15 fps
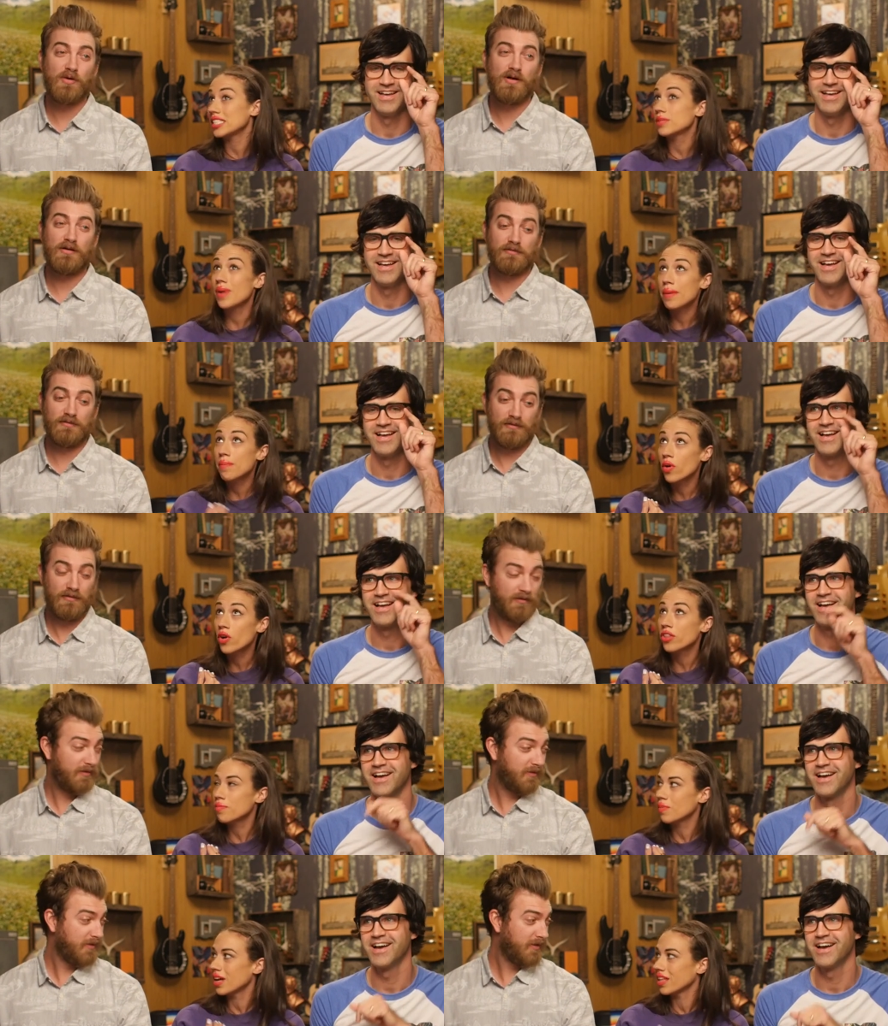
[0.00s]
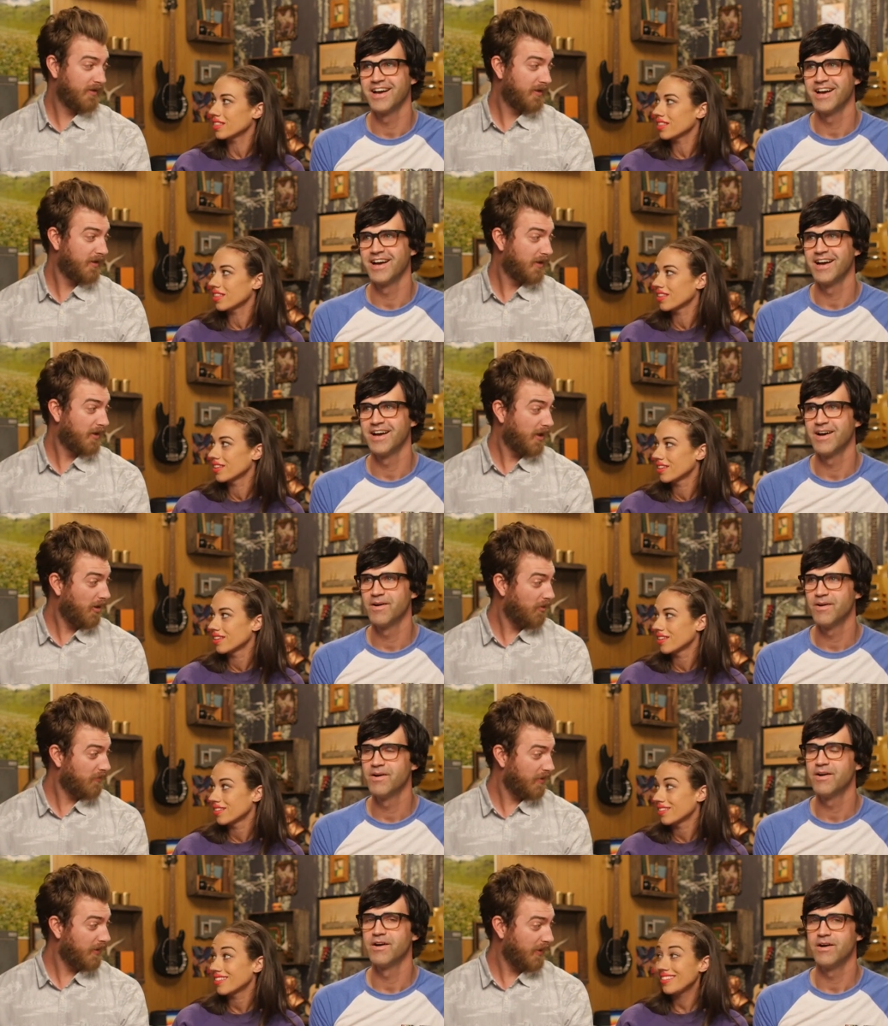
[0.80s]
Speaker 1: It's well, my birth month.
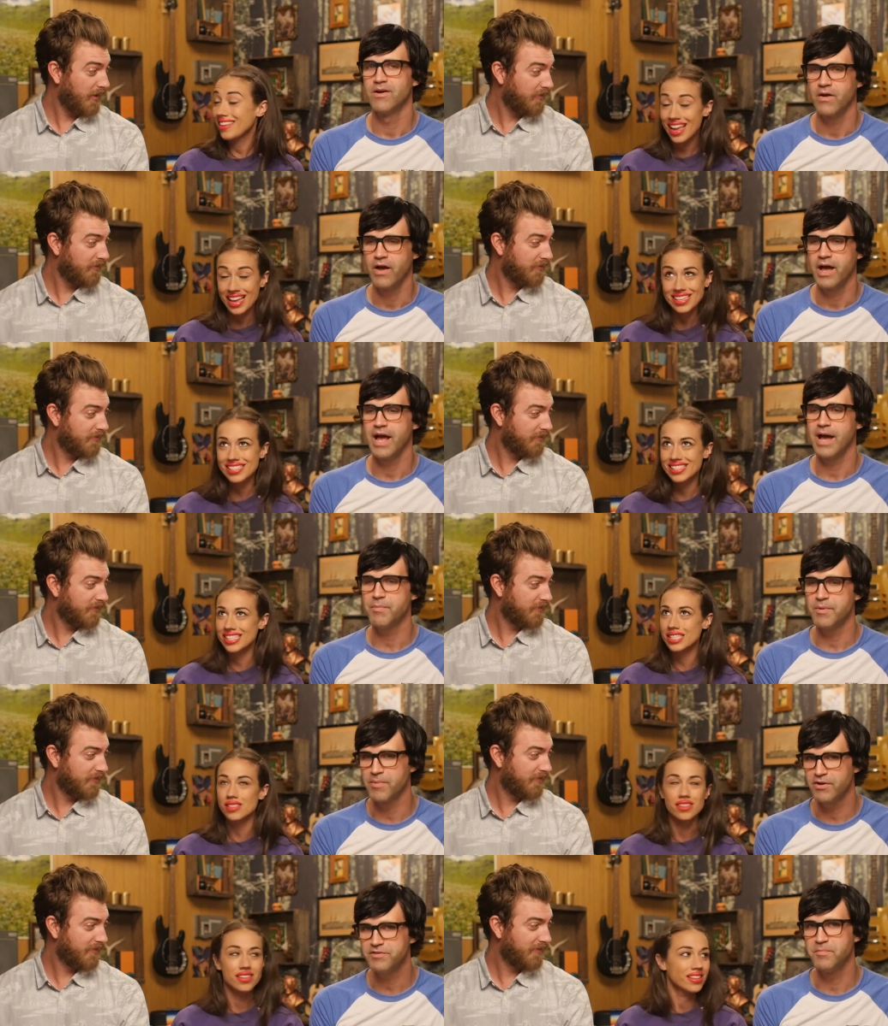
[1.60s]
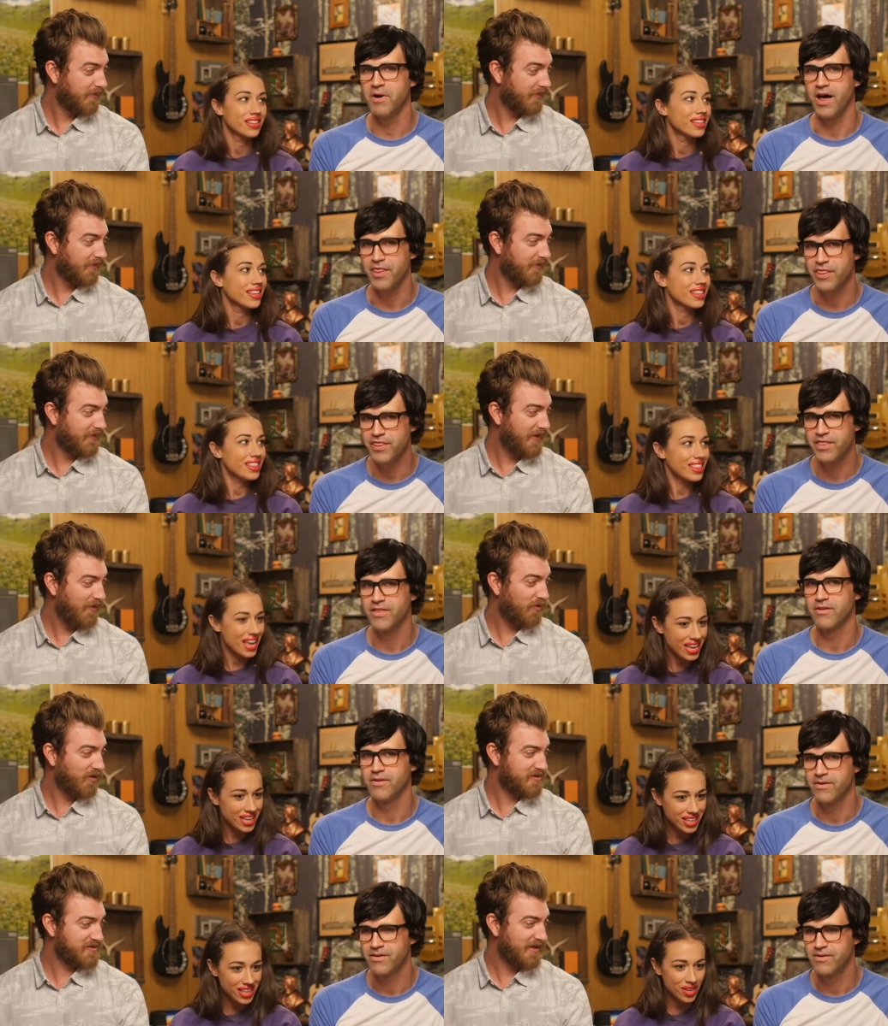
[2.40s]
Speaker 2: Oh, really? Yes. Happy birth month.
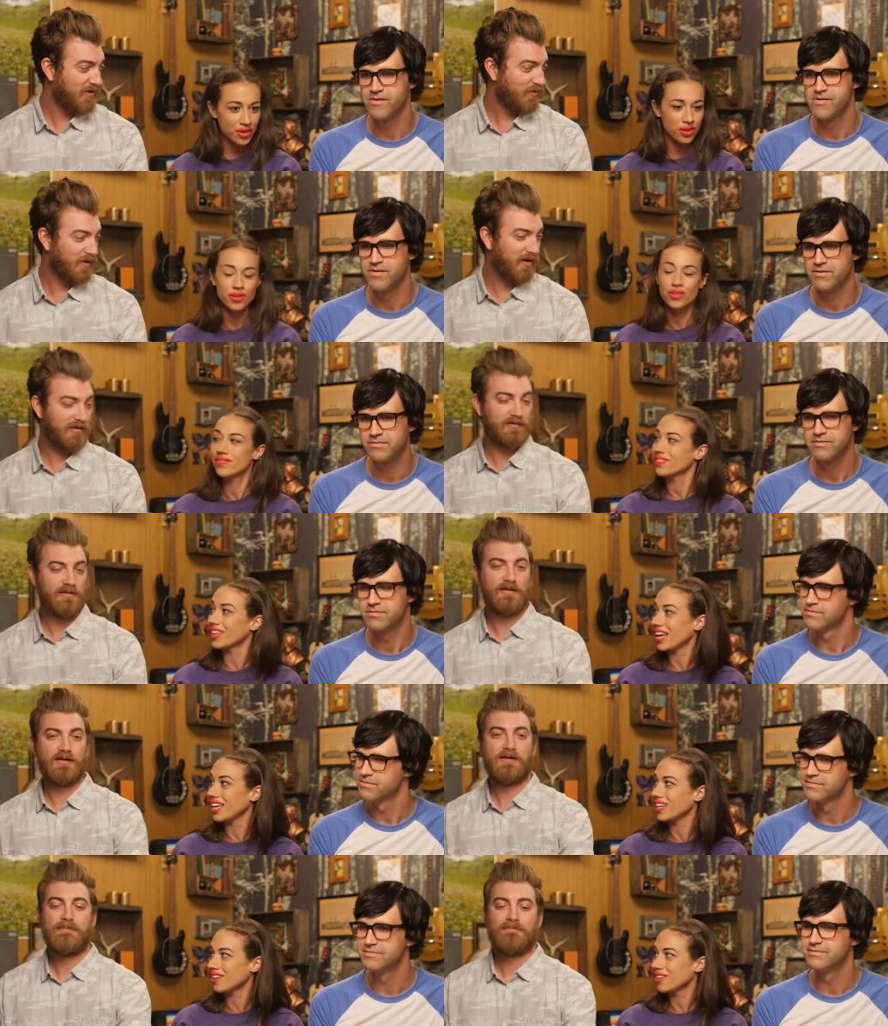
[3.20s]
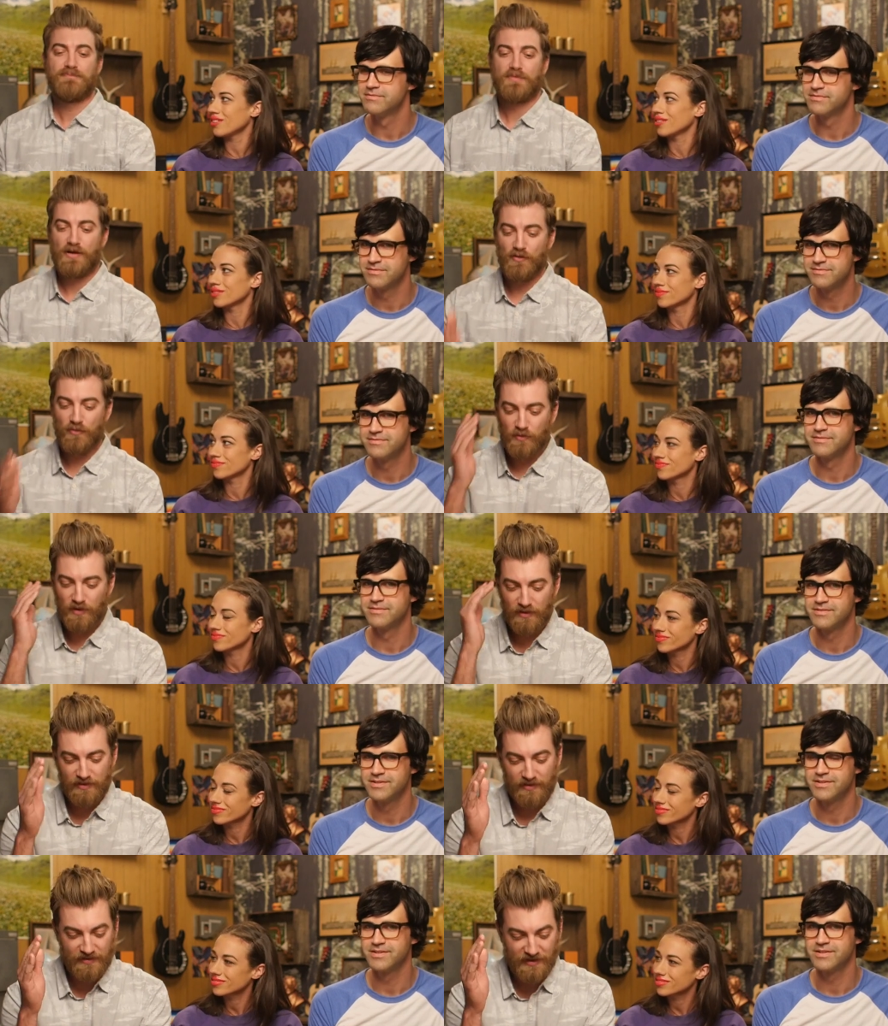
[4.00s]
That works you. out well. I know.
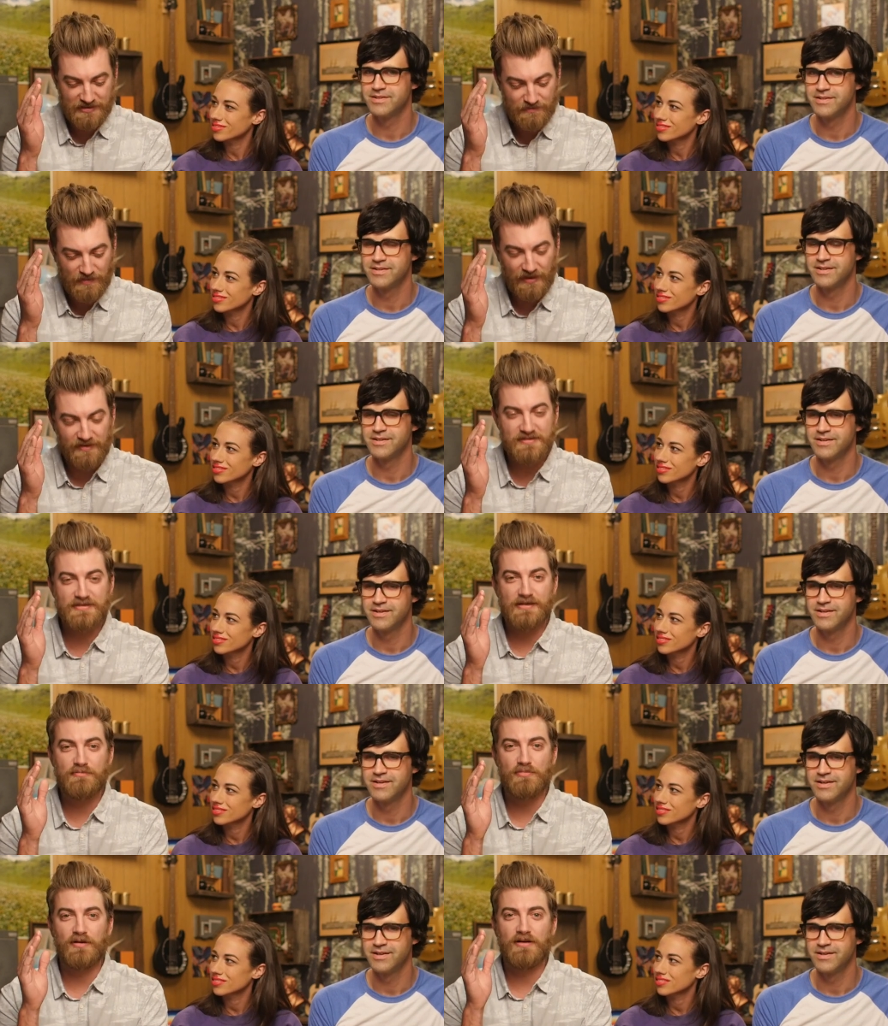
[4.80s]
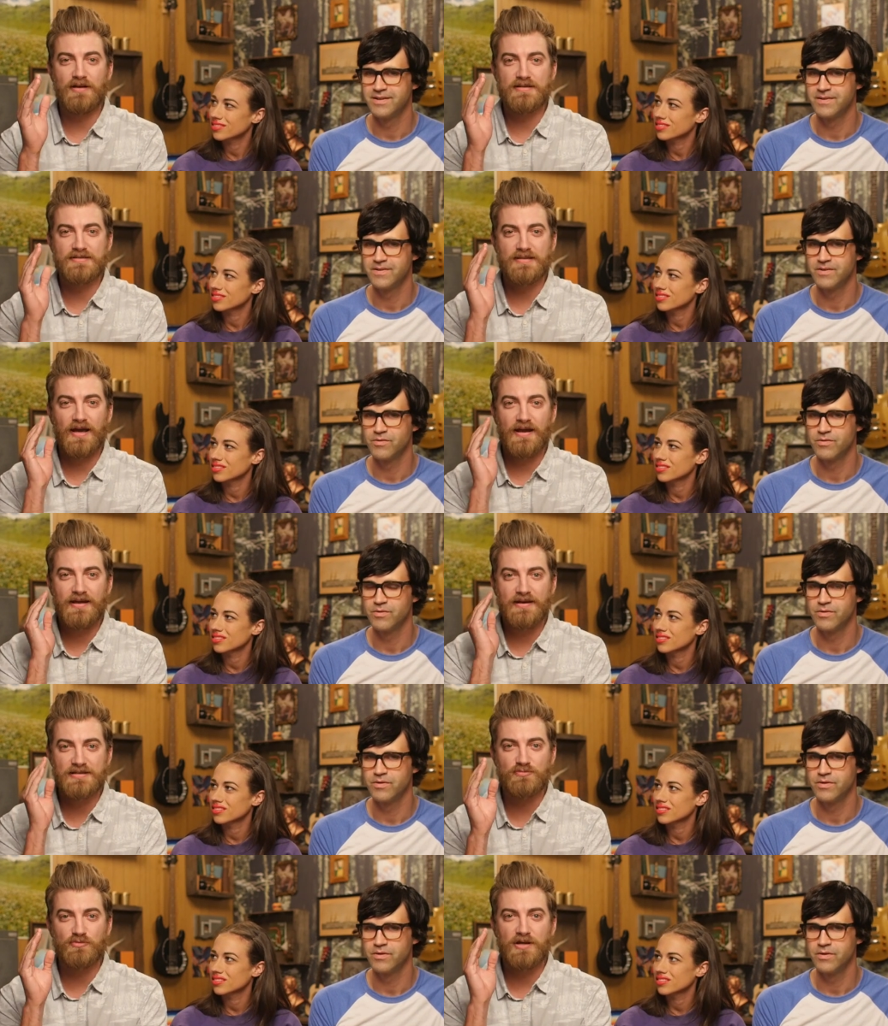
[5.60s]
One of the things about December is that
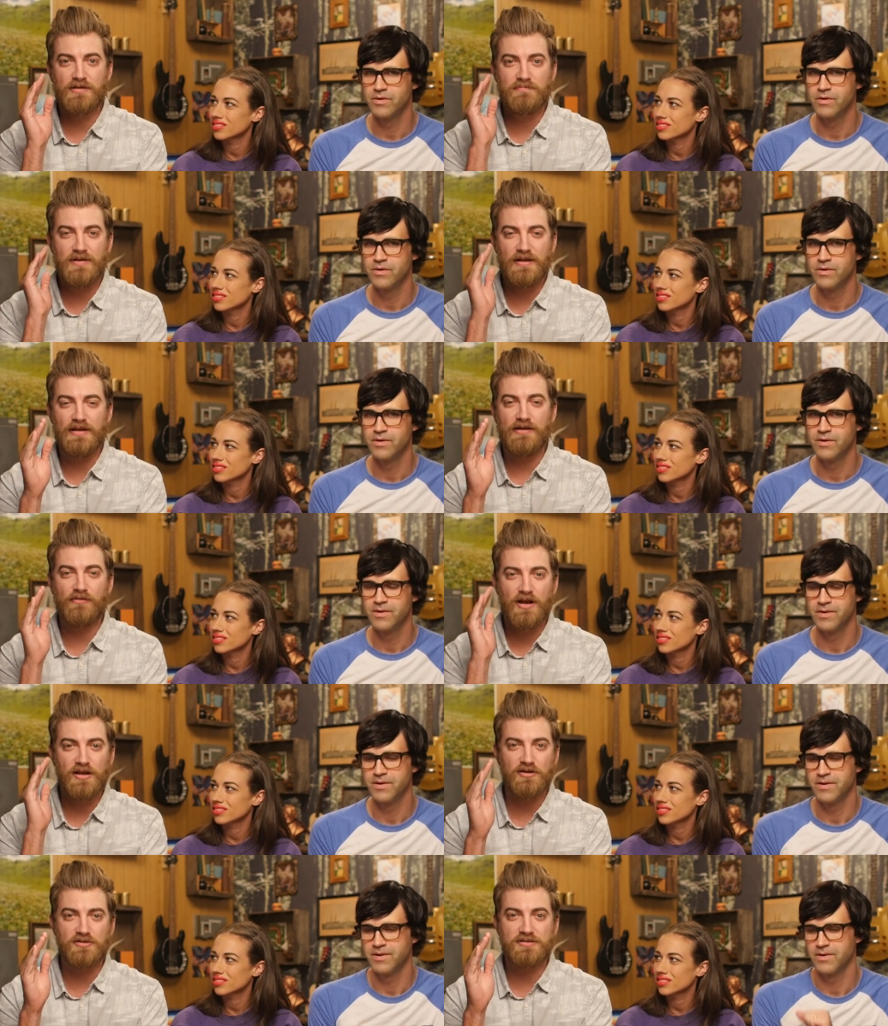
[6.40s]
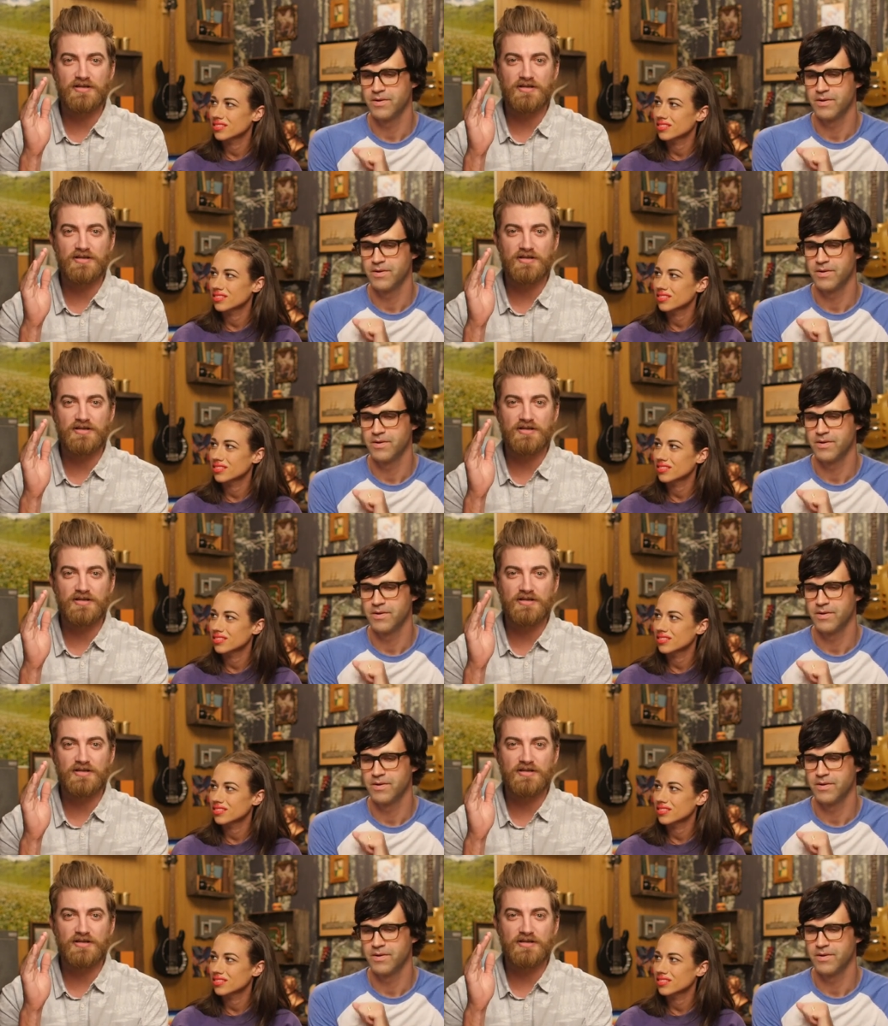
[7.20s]
it is when many radio